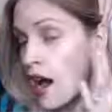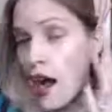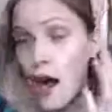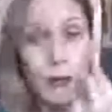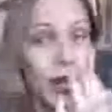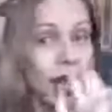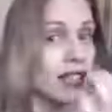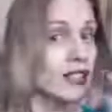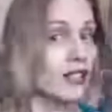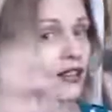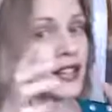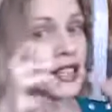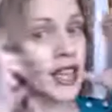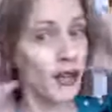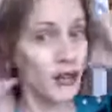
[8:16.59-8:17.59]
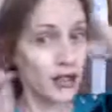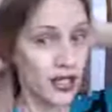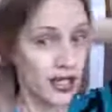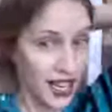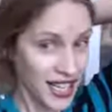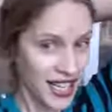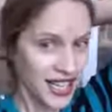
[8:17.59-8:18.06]
and on the other
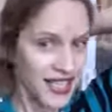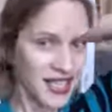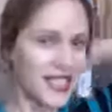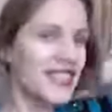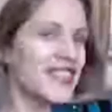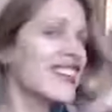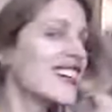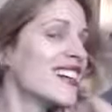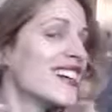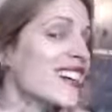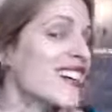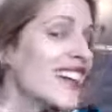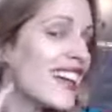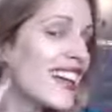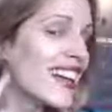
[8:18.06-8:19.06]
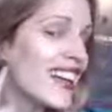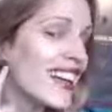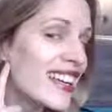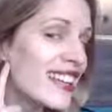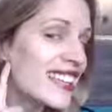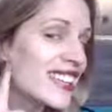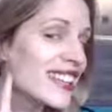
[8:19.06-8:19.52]
side too,
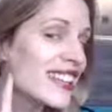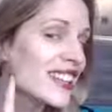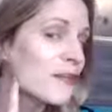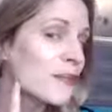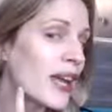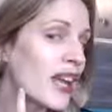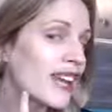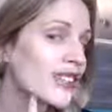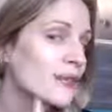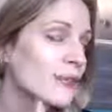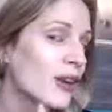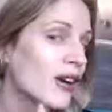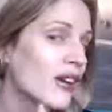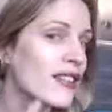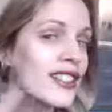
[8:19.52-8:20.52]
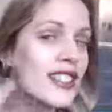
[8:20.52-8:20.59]
is the mandible.